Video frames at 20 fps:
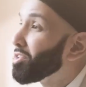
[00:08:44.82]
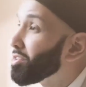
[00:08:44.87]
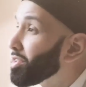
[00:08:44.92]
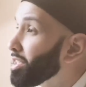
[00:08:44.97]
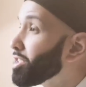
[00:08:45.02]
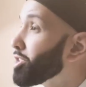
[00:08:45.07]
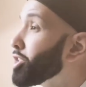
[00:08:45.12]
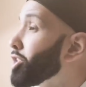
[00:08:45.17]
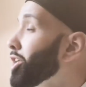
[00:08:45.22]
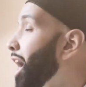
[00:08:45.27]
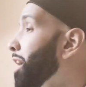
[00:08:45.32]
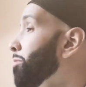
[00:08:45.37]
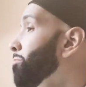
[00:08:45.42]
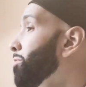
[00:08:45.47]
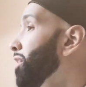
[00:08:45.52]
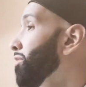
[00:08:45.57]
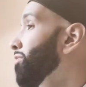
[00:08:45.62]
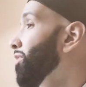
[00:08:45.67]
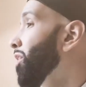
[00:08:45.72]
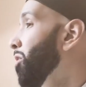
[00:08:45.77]
So, this
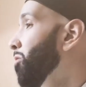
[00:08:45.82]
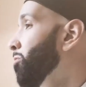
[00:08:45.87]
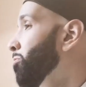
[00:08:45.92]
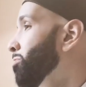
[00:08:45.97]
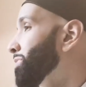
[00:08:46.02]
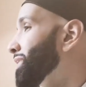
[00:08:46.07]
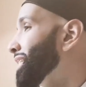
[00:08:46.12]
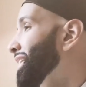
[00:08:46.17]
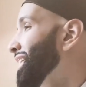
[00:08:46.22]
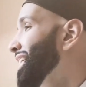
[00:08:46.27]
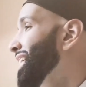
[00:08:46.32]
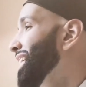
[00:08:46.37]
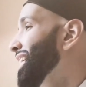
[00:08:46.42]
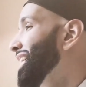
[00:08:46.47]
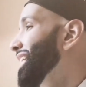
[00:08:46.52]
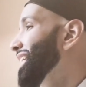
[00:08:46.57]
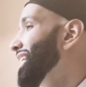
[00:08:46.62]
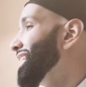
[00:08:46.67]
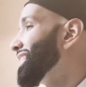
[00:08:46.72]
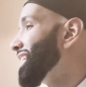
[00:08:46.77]
genre of homes
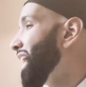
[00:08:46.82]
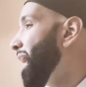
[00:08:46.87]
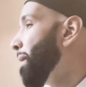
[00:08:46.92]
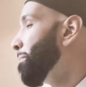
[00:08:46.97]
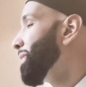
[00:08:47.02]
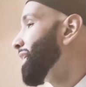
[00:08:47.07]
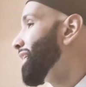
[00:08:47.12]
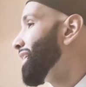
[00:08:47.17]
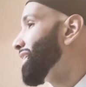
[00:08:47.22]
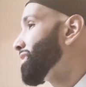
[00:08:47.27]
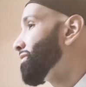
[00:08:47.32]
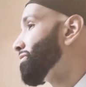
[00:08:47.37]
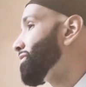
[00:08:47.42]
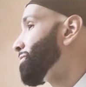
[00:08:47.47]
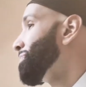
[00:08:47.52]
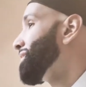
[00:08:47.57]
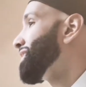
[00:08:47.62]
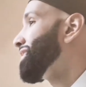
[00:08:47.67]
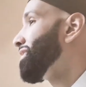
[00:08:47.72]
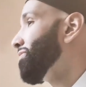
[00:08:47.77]
is not because of
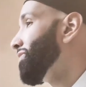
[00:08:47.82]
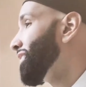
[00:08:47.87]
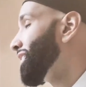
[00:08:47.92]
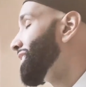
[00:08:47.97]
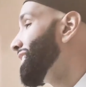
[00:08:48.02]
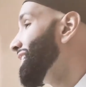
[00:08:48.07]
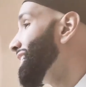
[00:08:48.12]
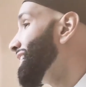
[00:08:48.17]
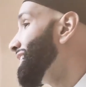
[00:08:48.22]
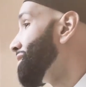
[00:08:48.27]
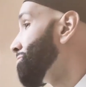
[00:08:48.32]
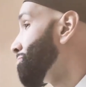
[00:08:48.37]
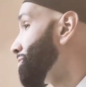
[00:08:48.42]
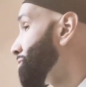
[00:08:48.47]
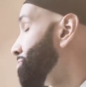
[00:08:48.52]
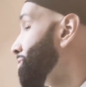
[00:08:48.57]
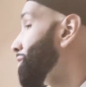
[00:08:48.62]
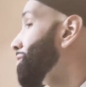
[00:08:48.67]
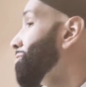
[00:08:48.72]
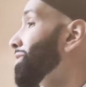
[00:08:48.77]
specific deeds,
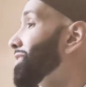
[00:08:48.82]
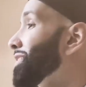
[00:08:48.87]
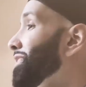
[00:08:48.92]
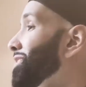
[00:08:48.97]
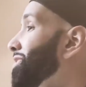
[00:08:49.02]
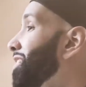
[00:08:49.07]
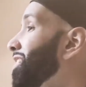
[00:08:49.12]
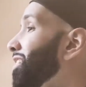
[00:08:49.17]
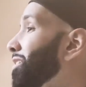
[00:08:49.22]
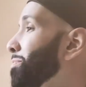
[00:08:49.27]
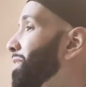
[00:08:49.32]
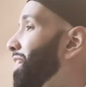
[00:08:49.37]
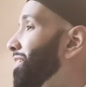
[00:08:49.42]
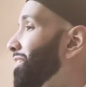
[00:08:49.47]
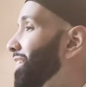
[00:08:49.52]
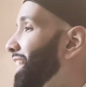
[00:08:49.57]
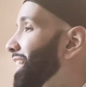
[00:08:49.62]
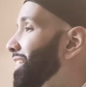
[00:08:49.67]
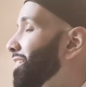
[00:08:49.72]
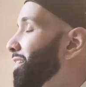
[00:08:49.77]
which we're going to talk
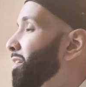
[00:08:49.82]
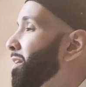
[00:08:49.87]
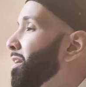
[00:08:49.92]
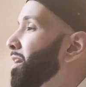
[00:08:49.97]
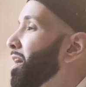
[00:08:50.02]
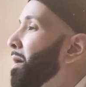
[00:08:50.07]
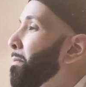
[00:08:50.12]
about later,